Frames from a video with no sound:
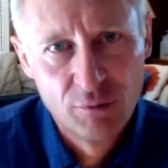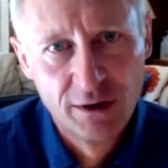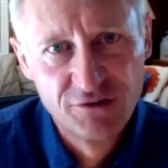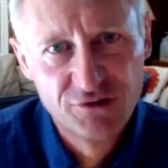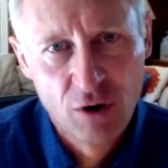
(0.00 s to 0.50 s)

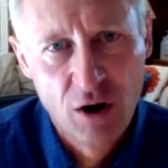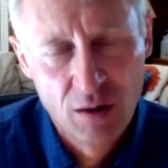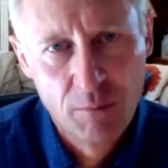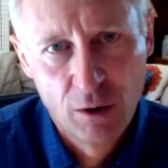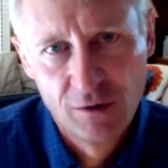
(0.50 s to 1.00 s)
really
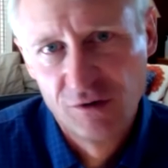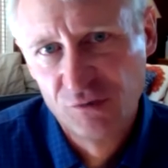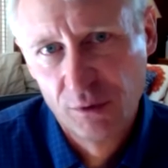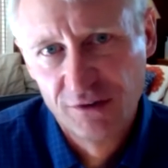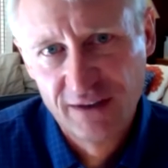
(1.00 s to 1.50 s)
strong
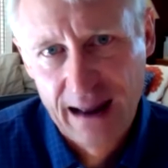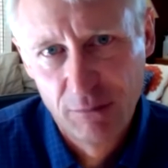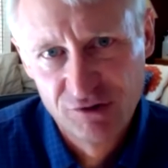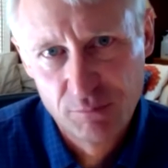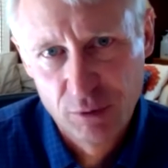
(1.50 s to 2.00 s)
partners with
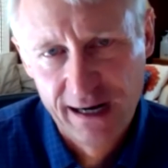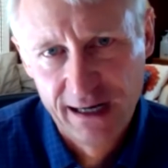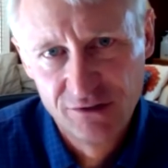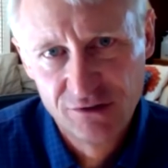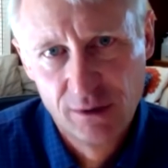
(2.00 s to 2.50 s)
established
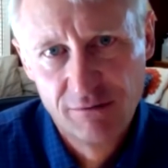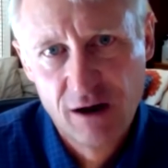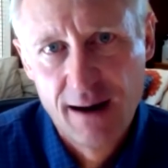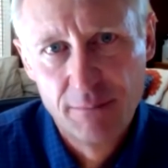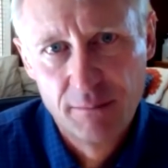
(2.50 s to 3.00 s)
brands who have
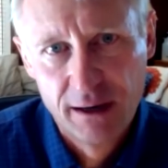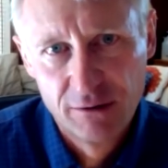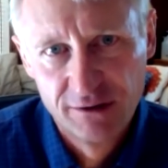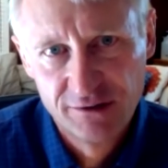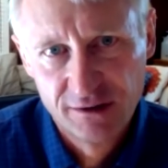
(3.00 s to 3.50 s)

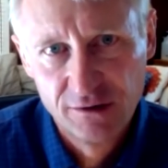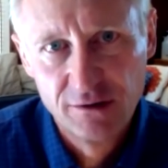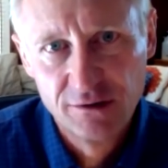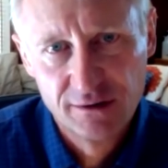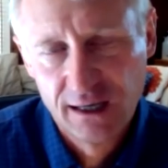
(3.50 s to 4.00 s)
complementary
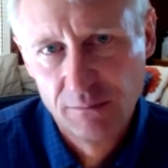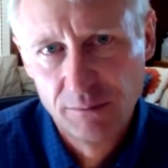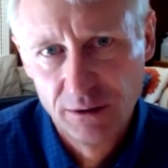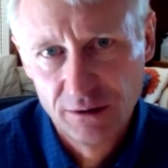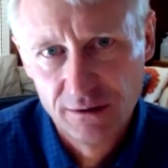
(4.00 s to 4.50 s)
skills and
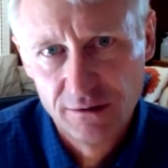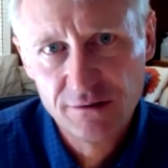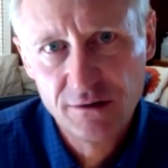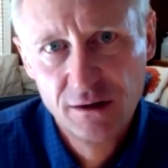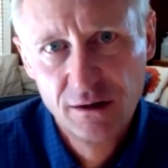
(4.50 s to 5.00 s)
capabilities.